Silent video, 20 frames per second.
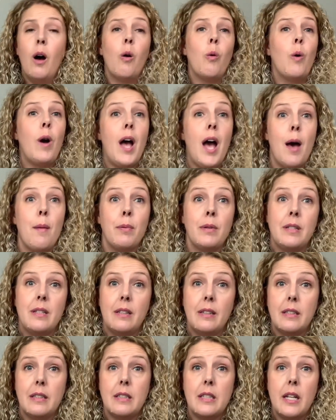What happened to
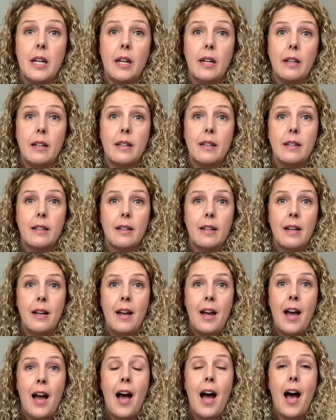Lacia?
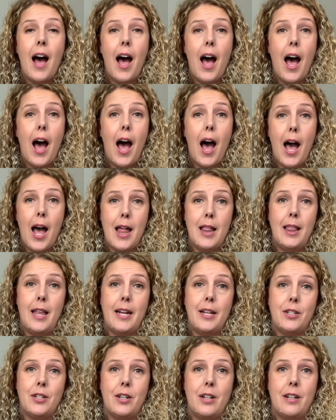I
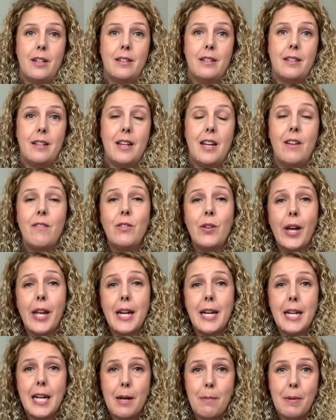liked her. Even though I
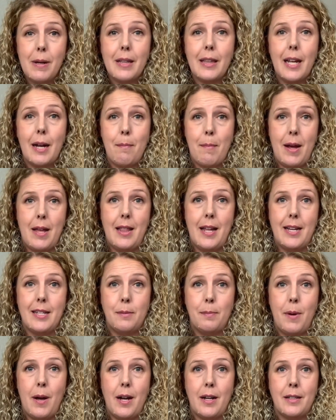didn't keep anything in my
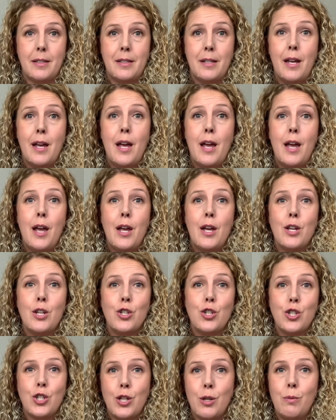last box,
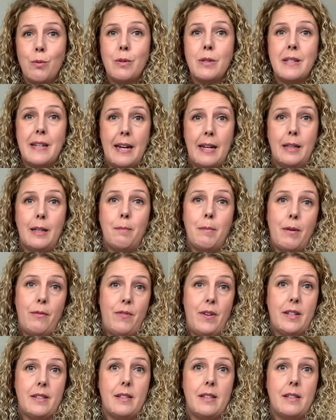she was nailing my
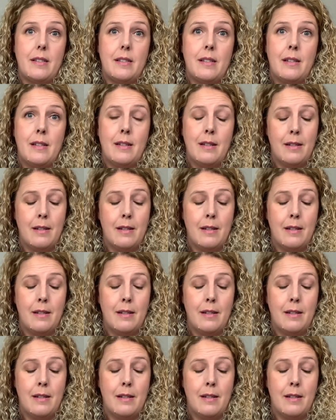fixes.